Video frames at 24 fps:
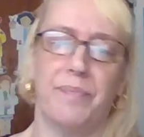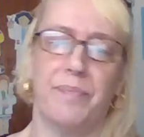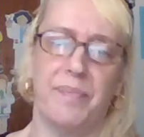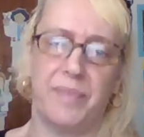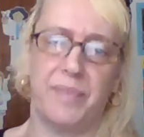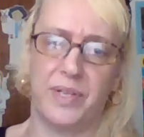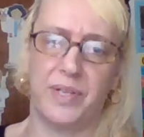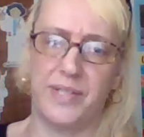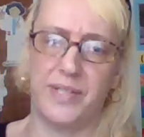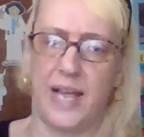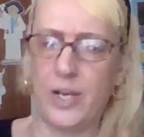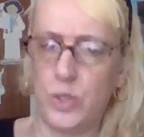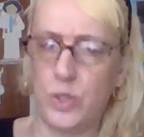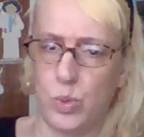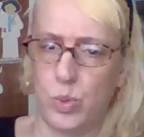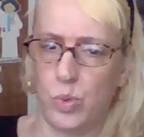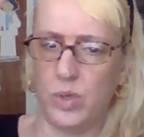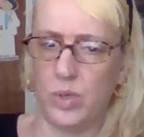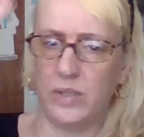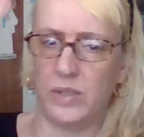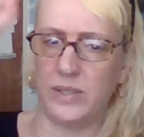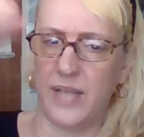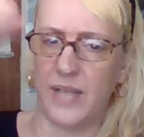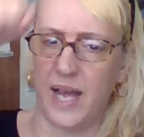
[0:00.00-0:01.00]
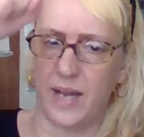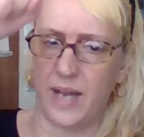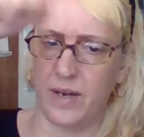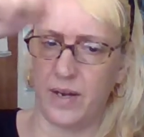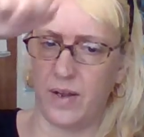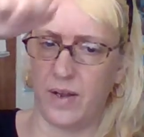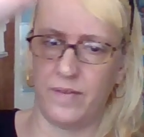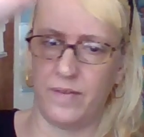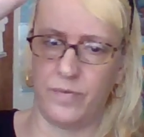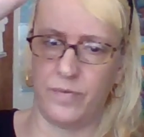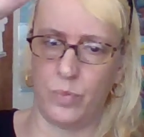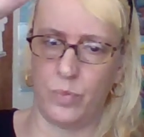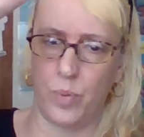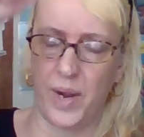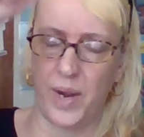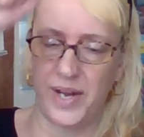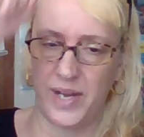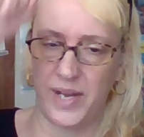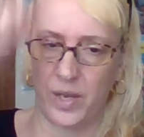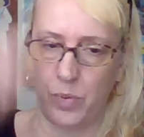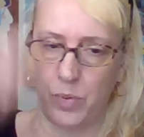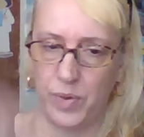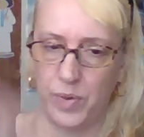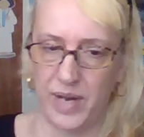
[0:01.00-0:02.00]
because I do a lot of
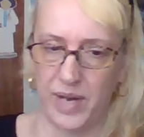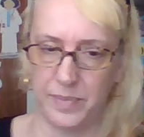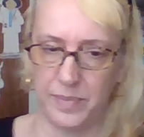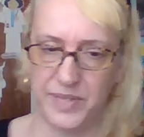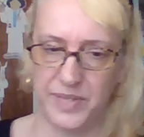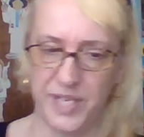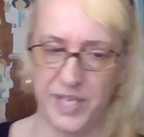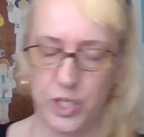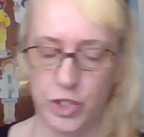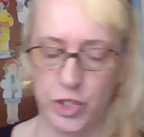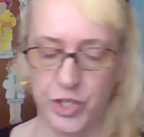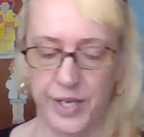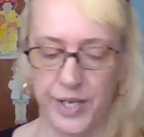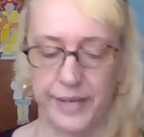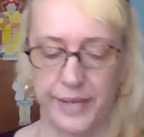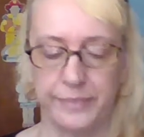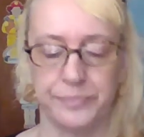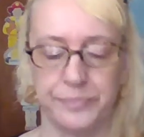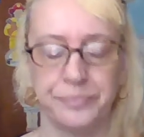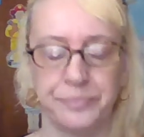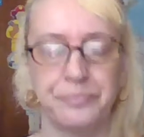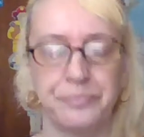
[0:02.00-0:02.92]
writing when I'm teaching.